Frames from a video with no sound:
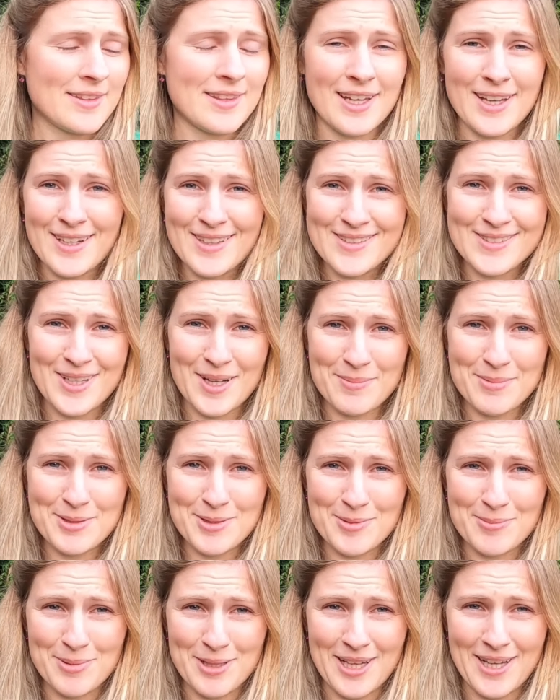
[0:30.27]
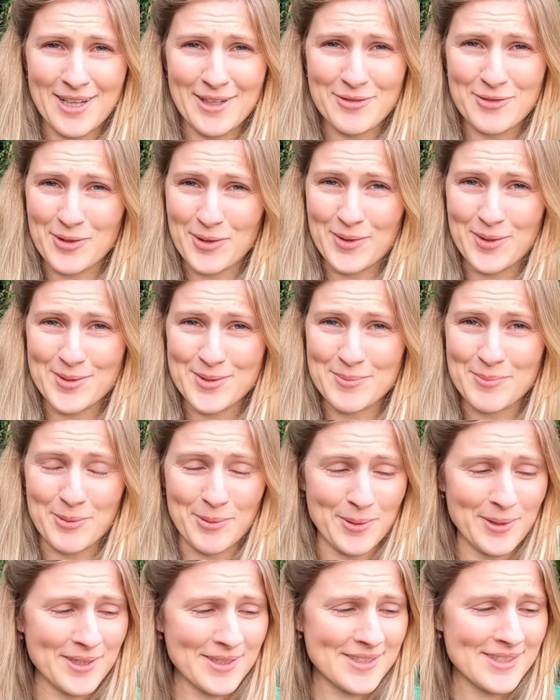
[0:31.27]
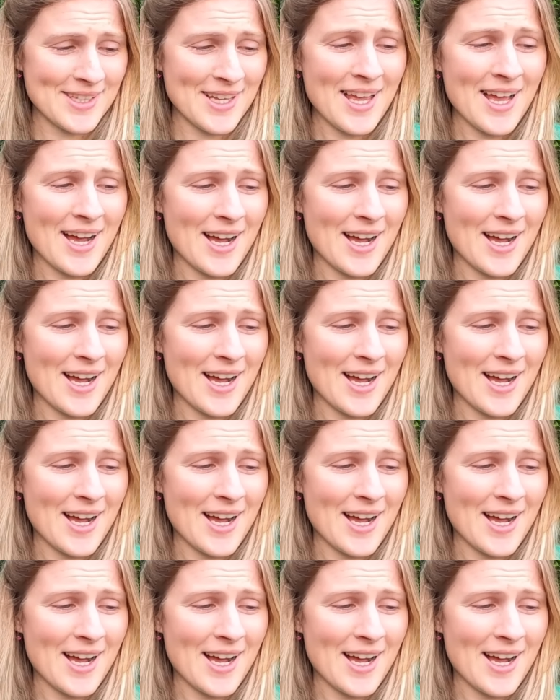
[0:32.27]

Thanks to Absolute Black for the support.